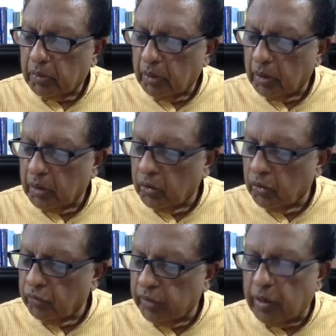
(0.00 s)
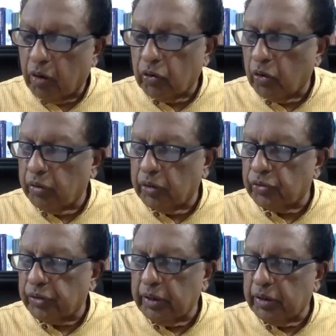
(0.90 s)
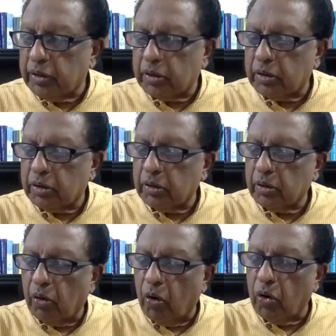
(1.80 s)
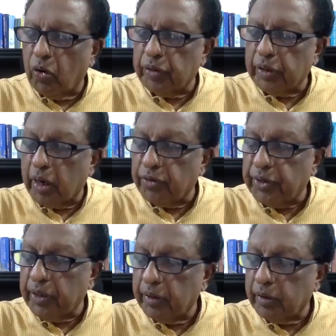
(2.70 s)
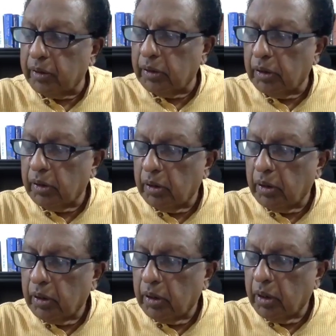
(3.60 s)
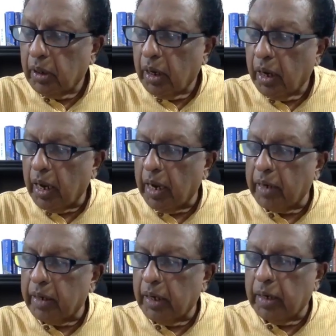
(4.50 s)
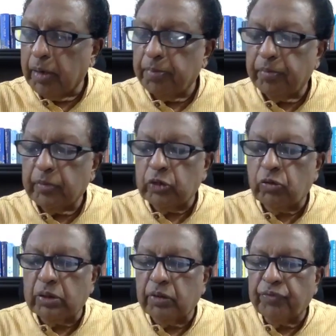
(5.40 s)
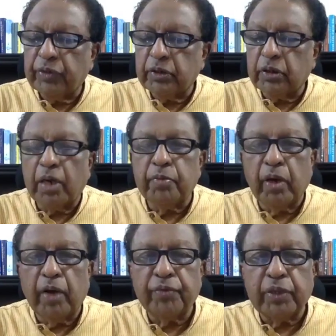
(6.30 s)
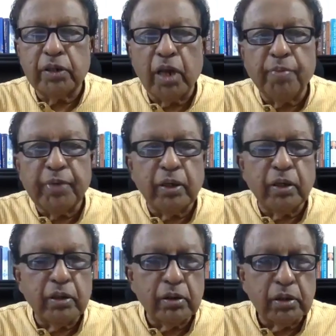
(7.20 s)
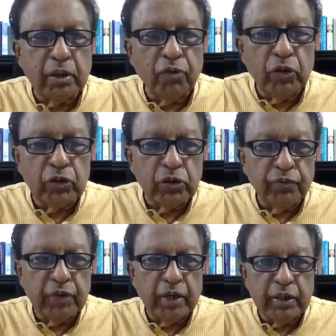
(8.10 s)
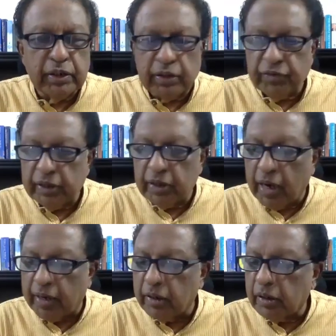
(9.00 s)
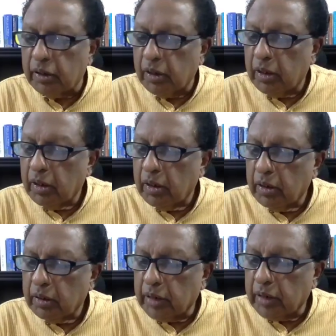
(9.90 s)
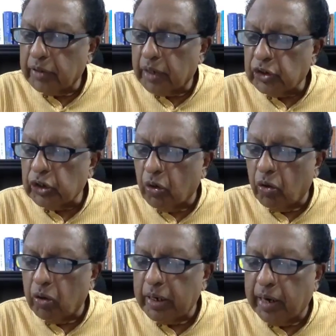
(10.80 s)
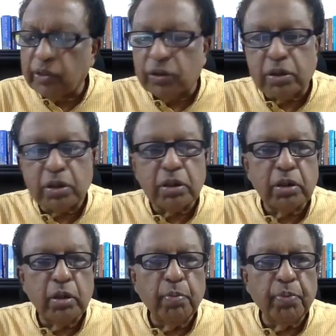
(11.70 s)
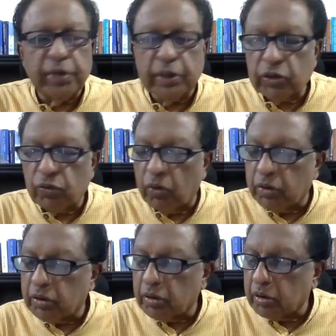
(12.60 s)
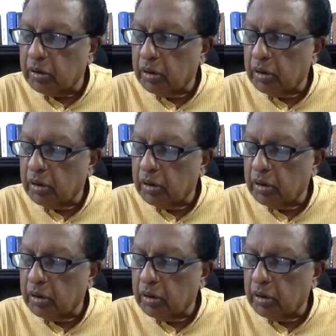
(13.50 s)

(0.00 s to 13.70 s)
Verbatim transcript: you know, went out on the streets all over the country. And uh, this was the first time after the Islamic Revolution of 1979 that such an organized protest was